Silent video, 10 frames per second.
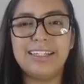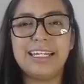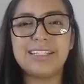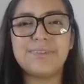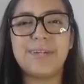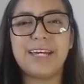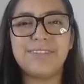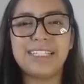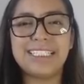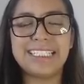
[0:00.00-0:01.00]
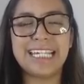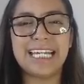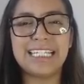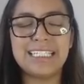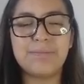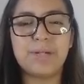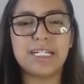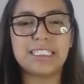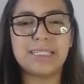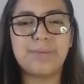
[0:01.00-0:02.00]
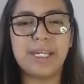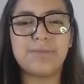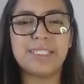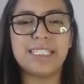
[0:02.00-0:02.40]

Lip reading: Next, we have Indiana depositing payment